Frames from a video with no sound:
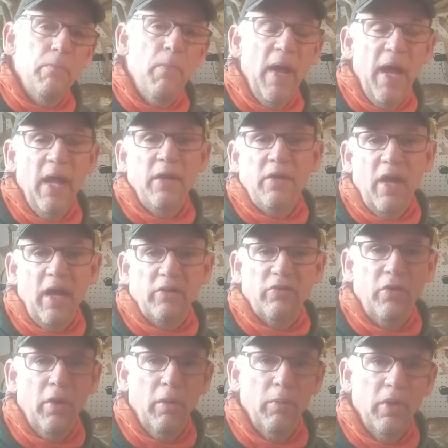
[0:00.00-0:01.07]
bad
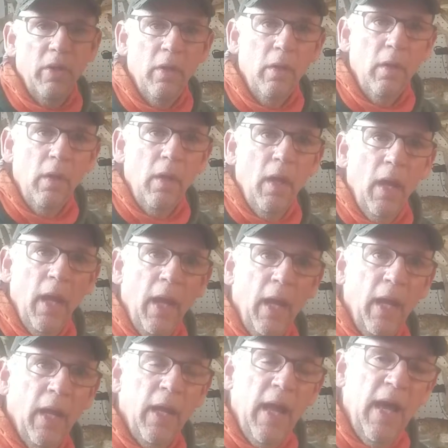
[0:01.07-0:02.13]
taxidermy.
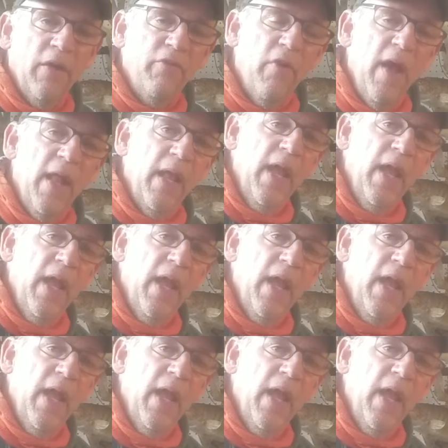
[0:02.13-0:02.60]
And I try to